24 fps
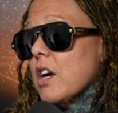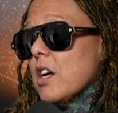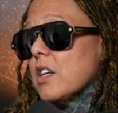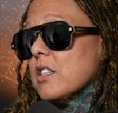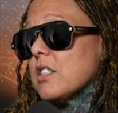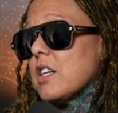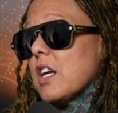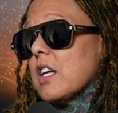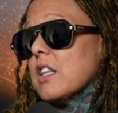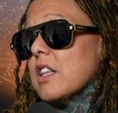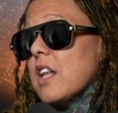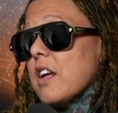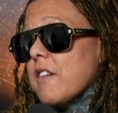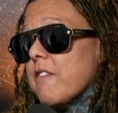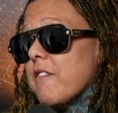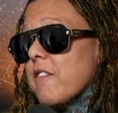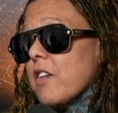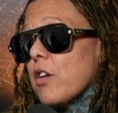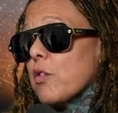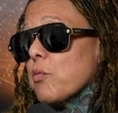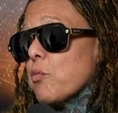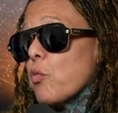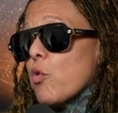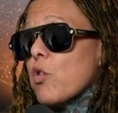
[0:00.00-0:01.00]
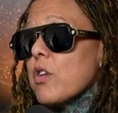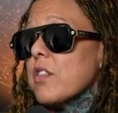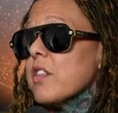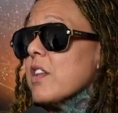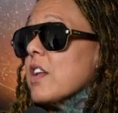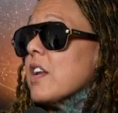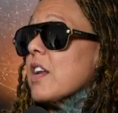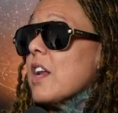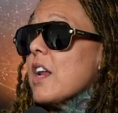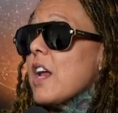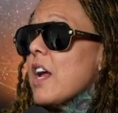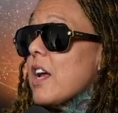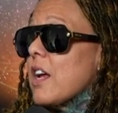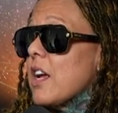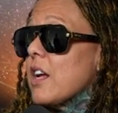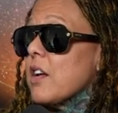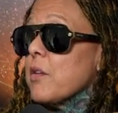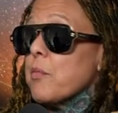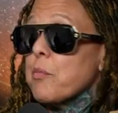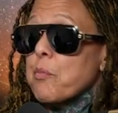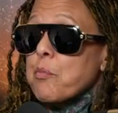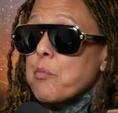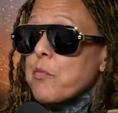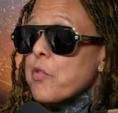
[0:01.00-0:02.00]
say they failed more than
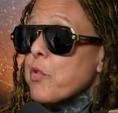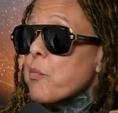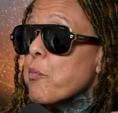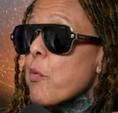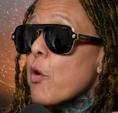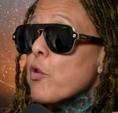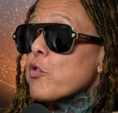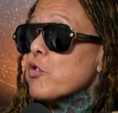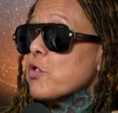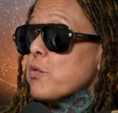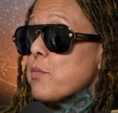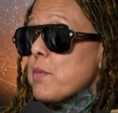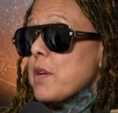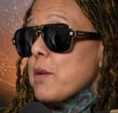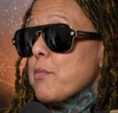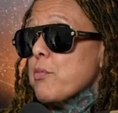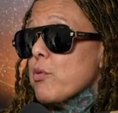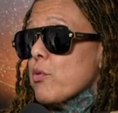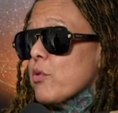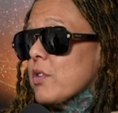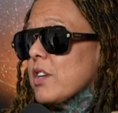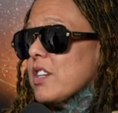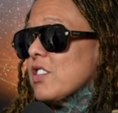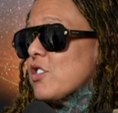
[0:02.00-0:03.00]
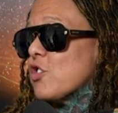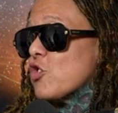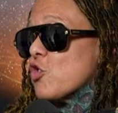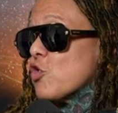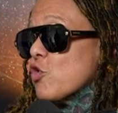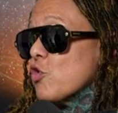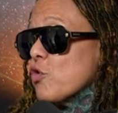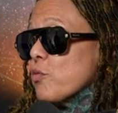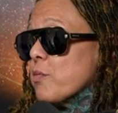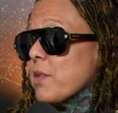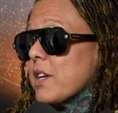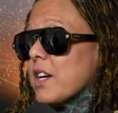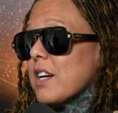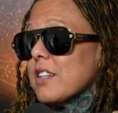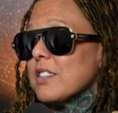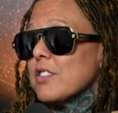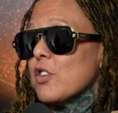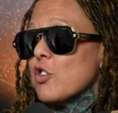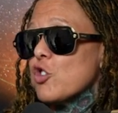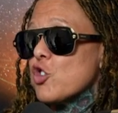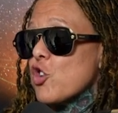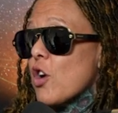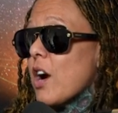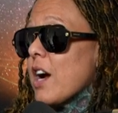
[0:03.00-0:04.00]
most people. And it's true because
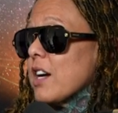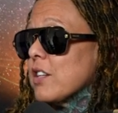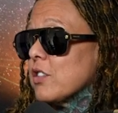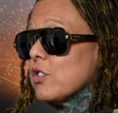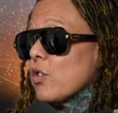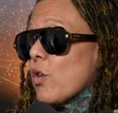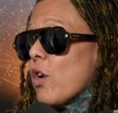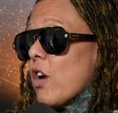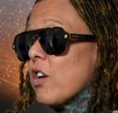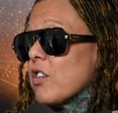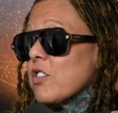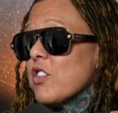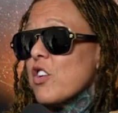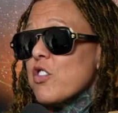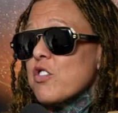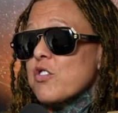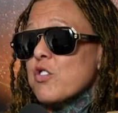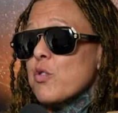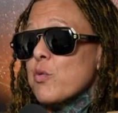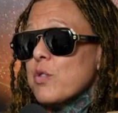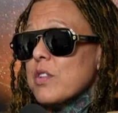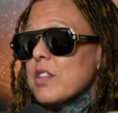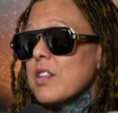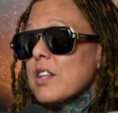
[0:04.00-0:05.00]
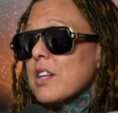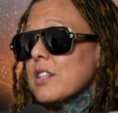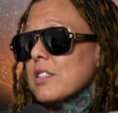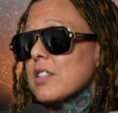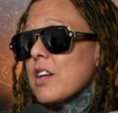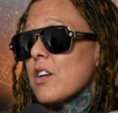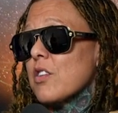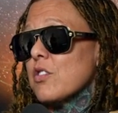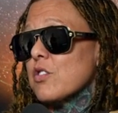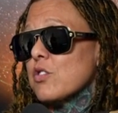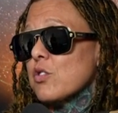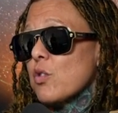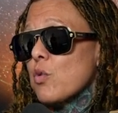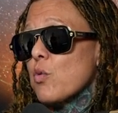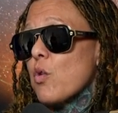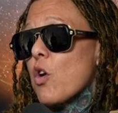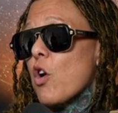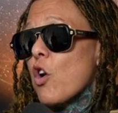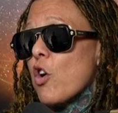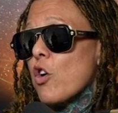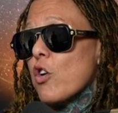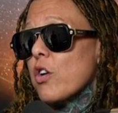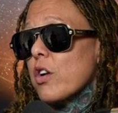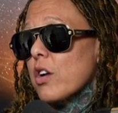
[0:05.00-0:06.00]
they're trying so hard and they're doing things that are so
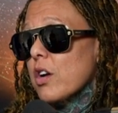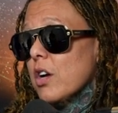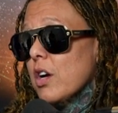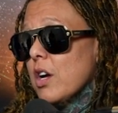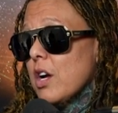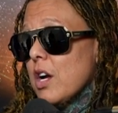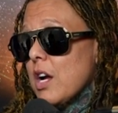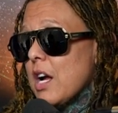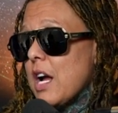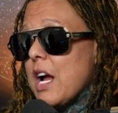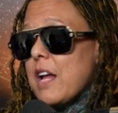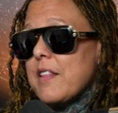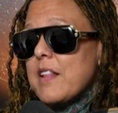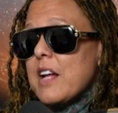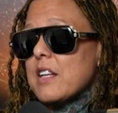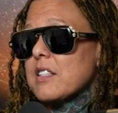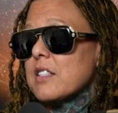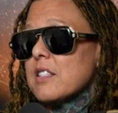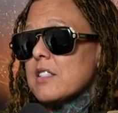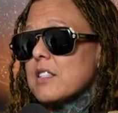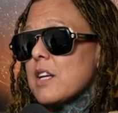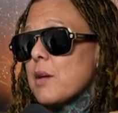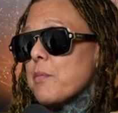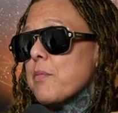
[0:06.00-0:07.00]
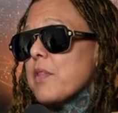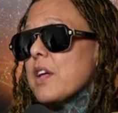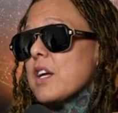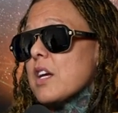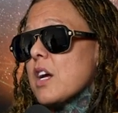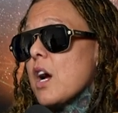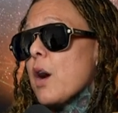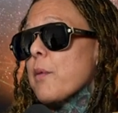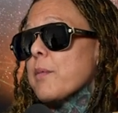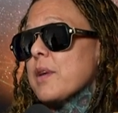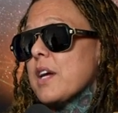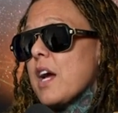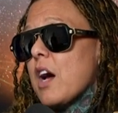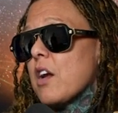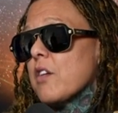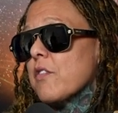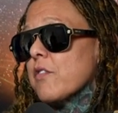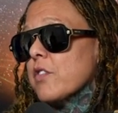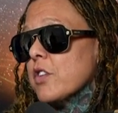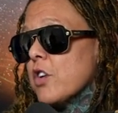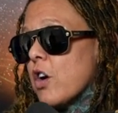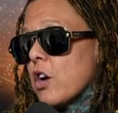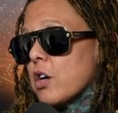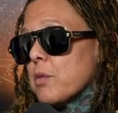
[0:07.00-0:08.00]
hard. And that's the same thing coming out
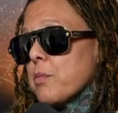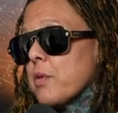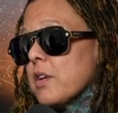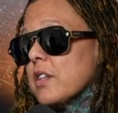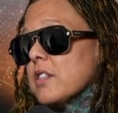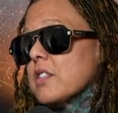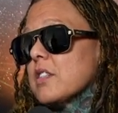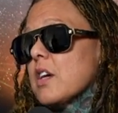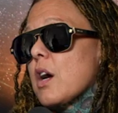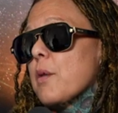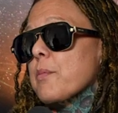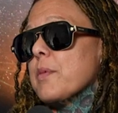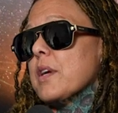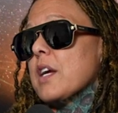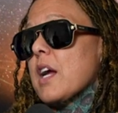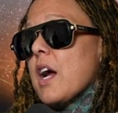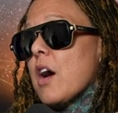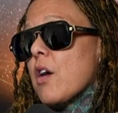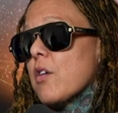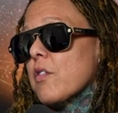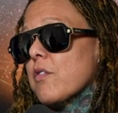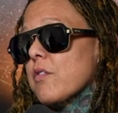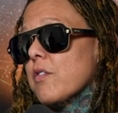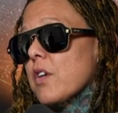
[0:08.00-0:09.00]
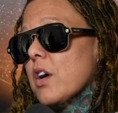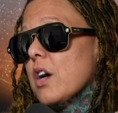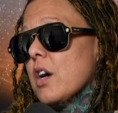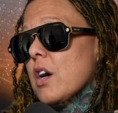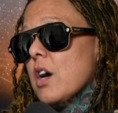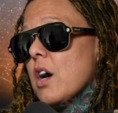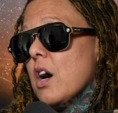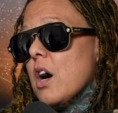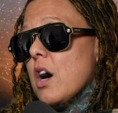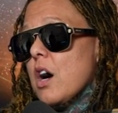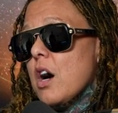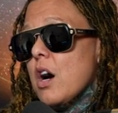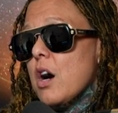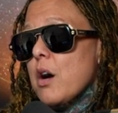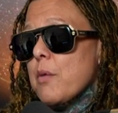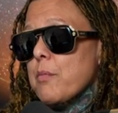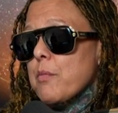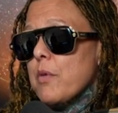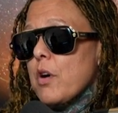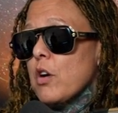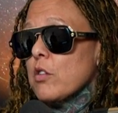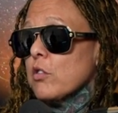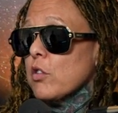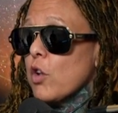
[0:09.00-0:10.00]
of a dark place, coming out of
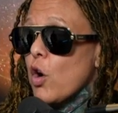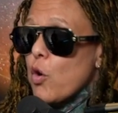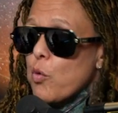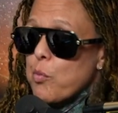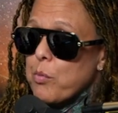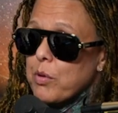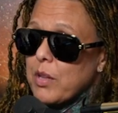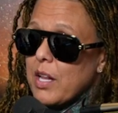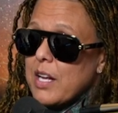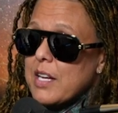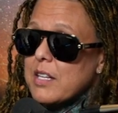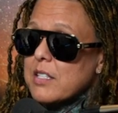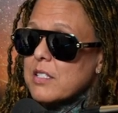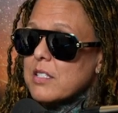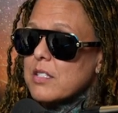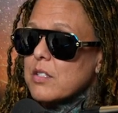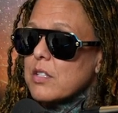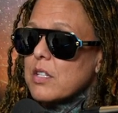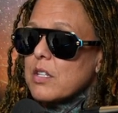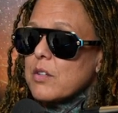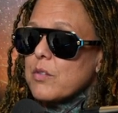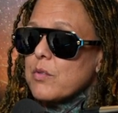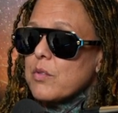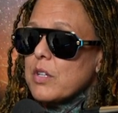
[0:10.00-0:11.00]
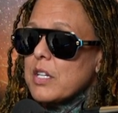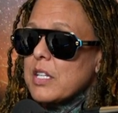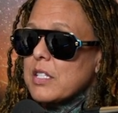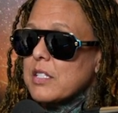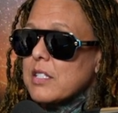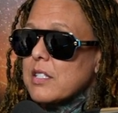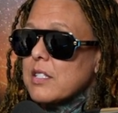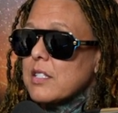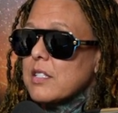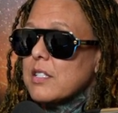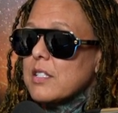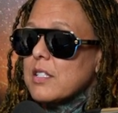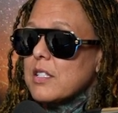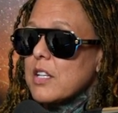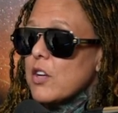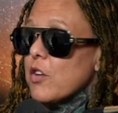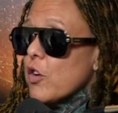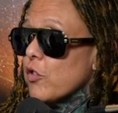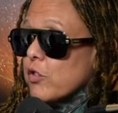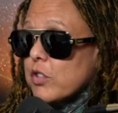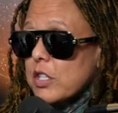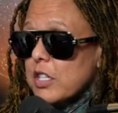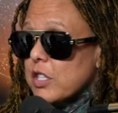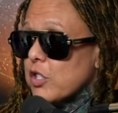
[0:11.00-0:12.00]
um, a low place. It's
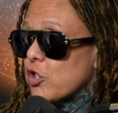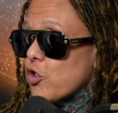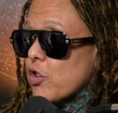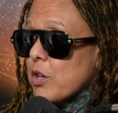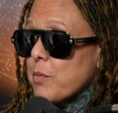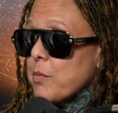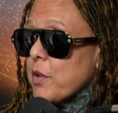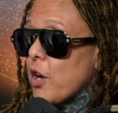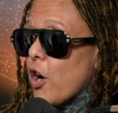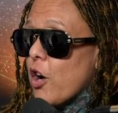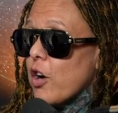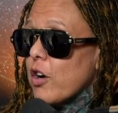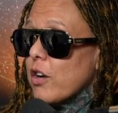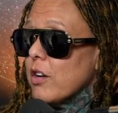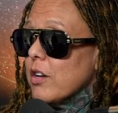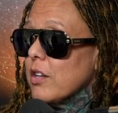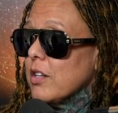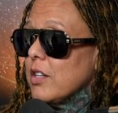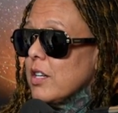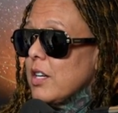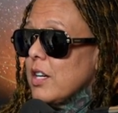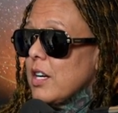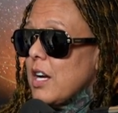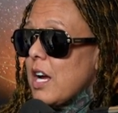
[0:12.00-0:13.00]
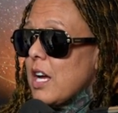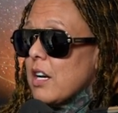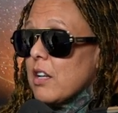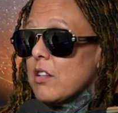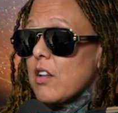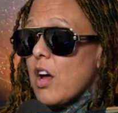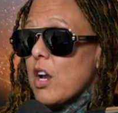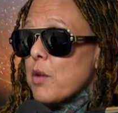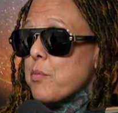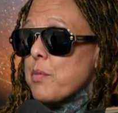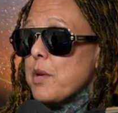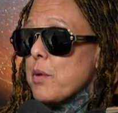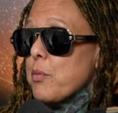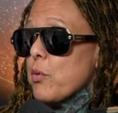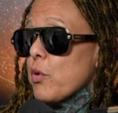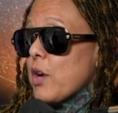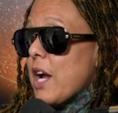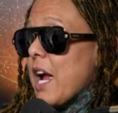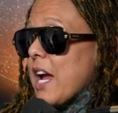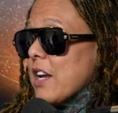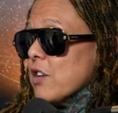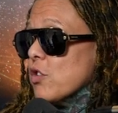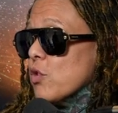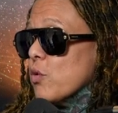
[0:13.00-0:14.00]
extremely hard. Yeah. And a lot of people
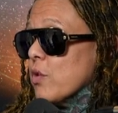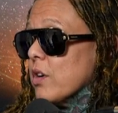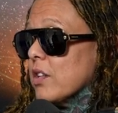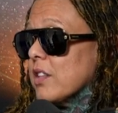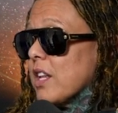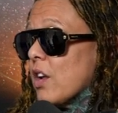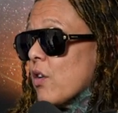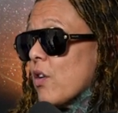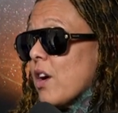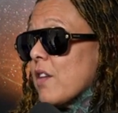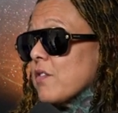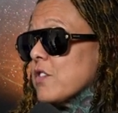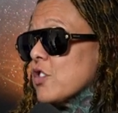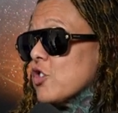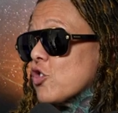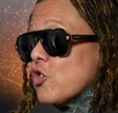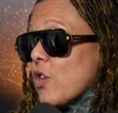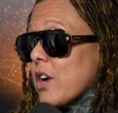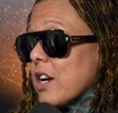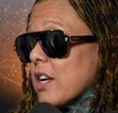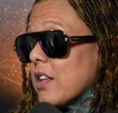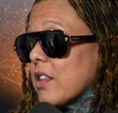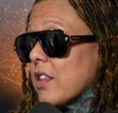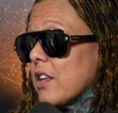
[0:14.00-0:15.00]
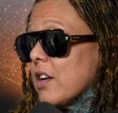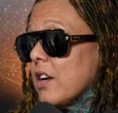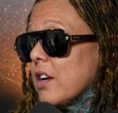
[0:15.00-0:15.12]
can't do it. They don't have the strength.